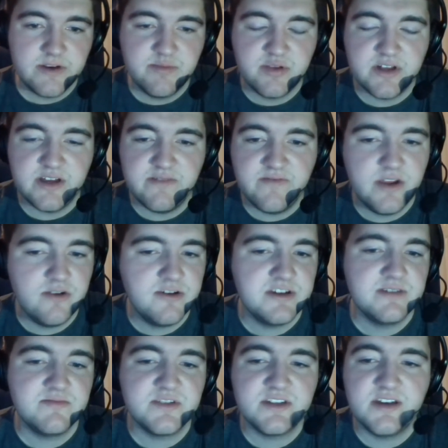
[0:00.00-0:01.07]
played video
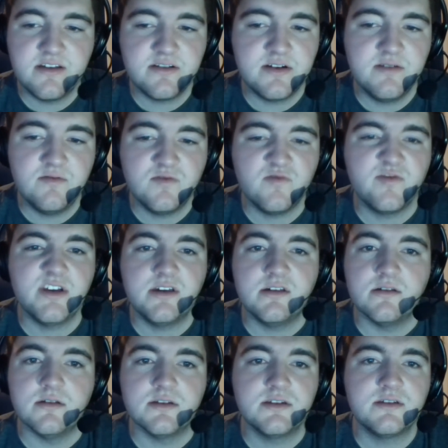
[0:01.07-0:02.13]
games together. It was
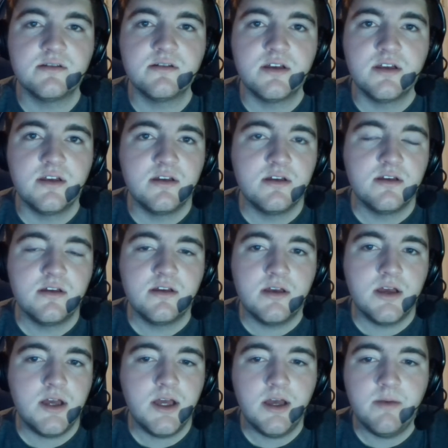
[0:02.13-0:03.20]
ridiculous.
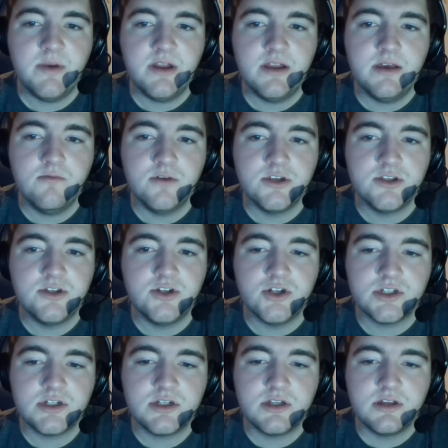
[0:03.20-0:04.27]
I mean, it was
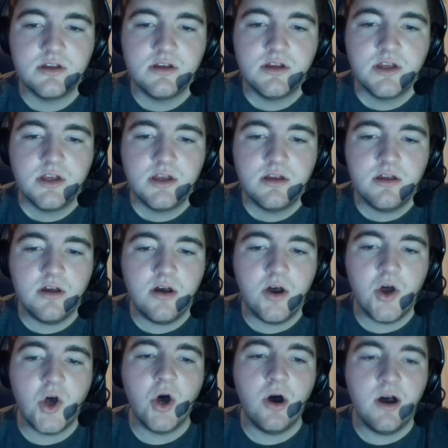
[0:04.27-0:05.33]
just
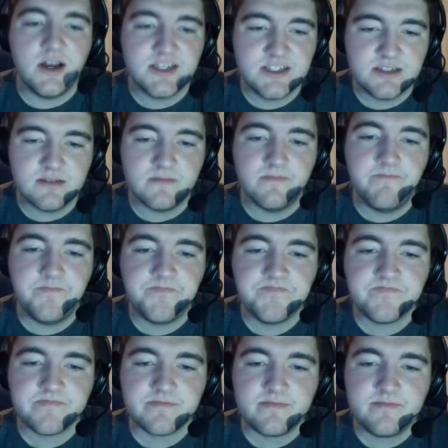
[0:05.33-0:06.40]

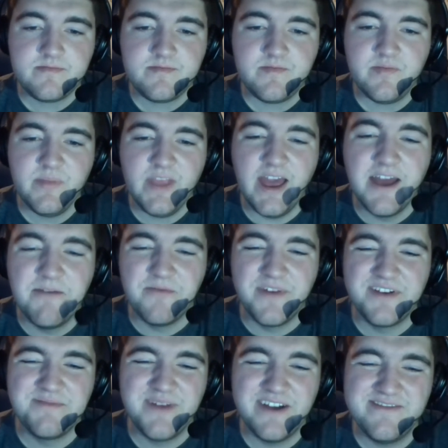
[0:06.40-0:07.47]
awesome. And
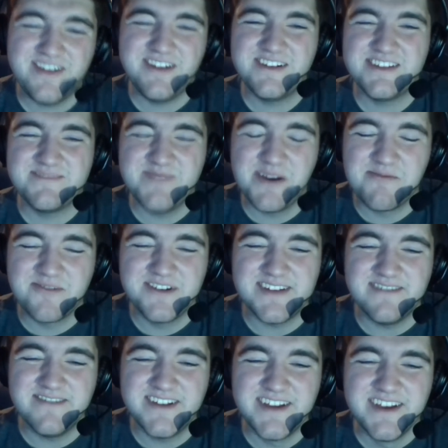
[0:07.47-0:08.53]
one of my fondest memories
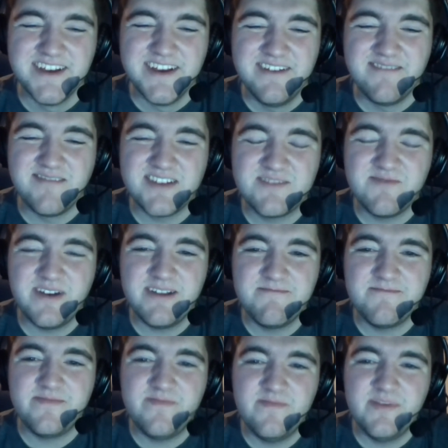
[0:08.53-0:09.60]
of it was when
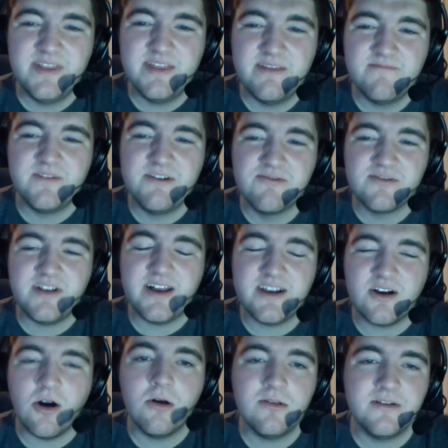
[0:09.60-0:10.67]
we were like
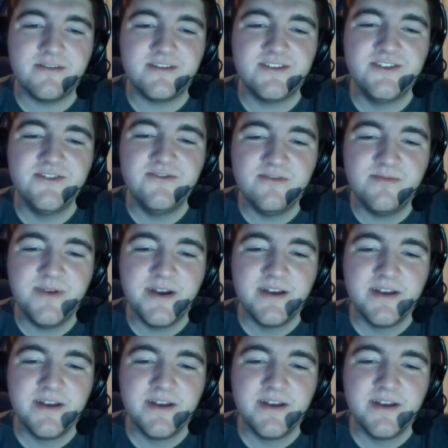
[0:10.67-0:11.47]
all on the tube